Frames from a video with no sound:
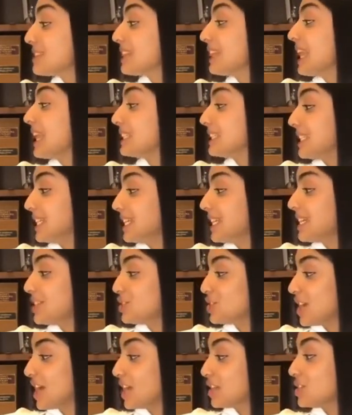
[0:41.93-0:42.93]
Latina
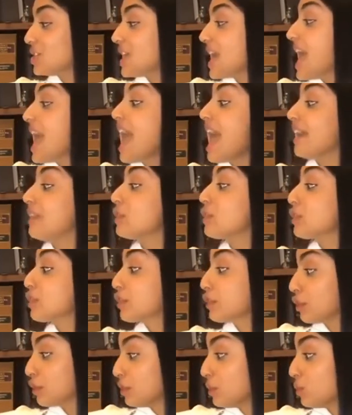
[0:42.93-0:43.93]
judge and
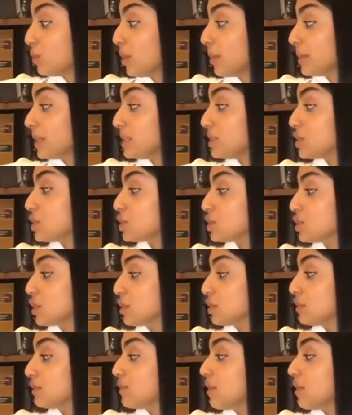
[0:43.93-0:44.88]
3rd woman to serve